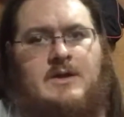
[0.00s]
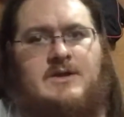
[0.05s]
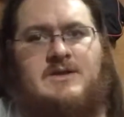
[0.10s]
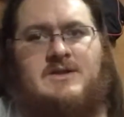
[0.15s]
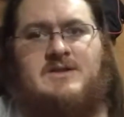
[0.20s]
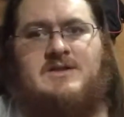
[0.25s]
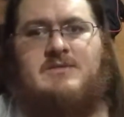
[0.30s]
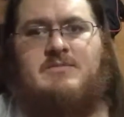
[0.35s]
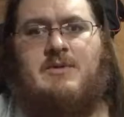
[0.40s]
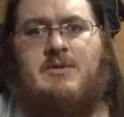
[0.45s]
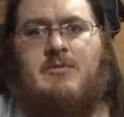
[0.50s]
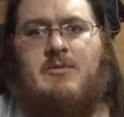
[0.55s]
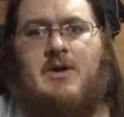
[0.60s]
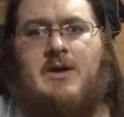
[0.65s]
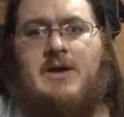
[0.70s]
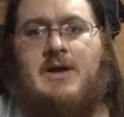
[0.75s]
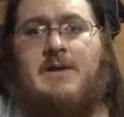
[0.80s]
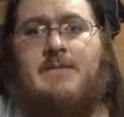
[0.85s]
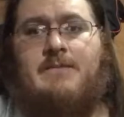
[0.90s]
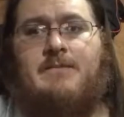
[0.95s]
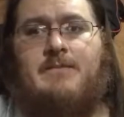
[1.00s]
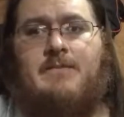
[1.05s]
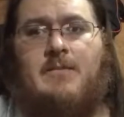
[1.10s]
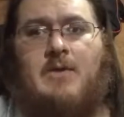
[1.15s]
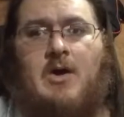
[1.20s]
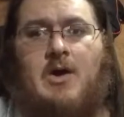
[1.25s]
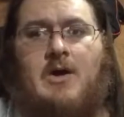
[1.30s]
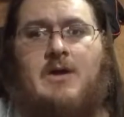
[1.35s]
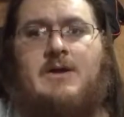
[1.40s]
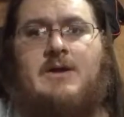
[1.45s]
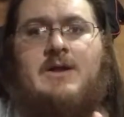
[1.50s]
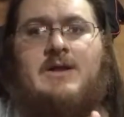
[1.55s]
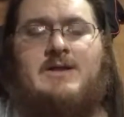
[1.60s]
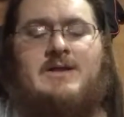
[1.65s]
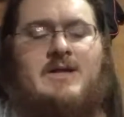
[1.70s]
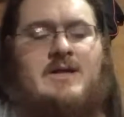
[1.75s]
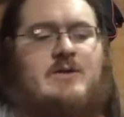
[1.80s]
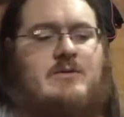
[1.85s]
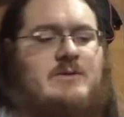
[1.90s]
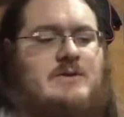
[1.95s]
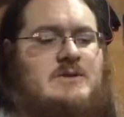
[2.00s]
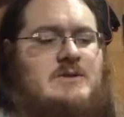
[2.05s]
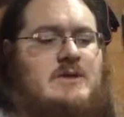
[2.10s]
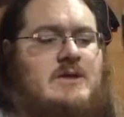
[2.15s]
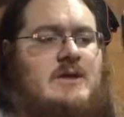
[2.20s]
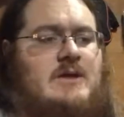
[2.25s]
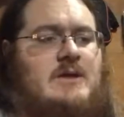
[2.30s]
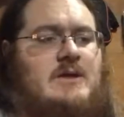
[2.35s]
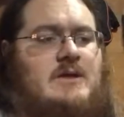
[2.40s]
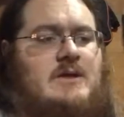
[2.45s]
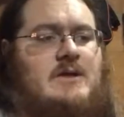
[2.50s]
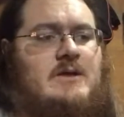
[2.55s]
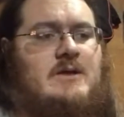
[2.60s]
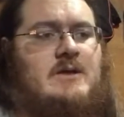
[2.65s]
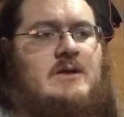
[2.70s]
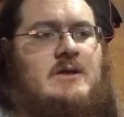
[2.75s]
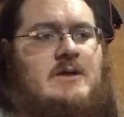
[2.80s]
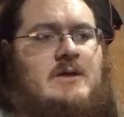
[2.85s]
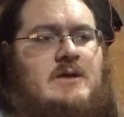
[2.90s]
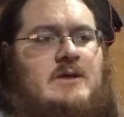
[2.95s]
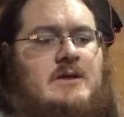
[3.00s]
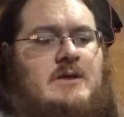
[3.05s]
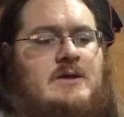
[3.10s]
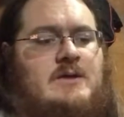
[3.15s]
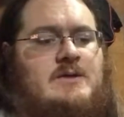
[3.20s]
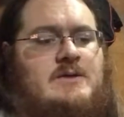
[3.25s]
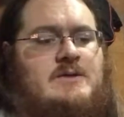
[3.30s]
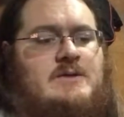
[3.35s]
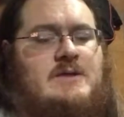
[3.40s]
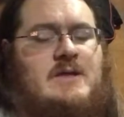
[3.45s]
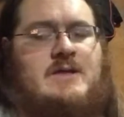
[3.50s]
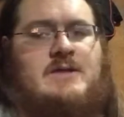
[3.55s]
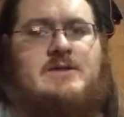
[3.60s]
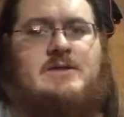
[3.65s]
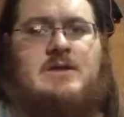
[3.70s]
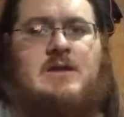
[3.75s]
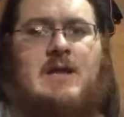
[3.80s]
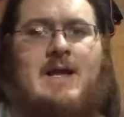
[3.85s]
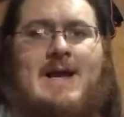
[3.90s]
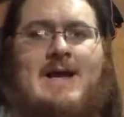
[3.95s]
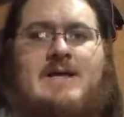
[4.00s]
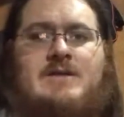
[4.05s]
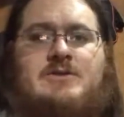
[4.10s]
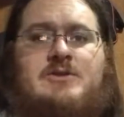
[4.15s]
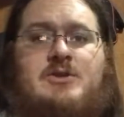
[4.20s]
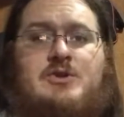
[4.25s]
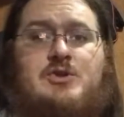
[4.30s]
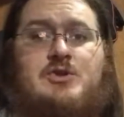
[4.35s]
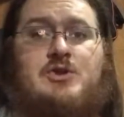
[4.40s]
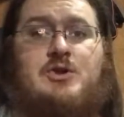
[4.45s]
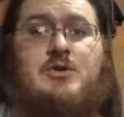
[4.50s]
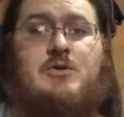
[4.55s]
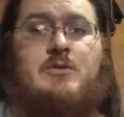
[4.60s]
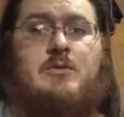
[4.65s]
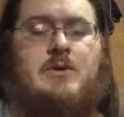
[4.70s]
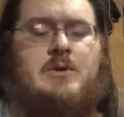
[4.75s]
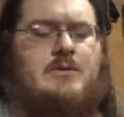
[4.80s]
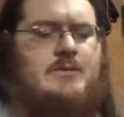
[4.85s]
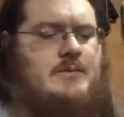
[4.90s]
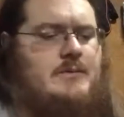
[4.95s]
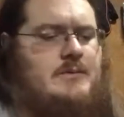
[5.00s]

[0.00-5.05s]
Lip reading: this has been running on continuously since last June.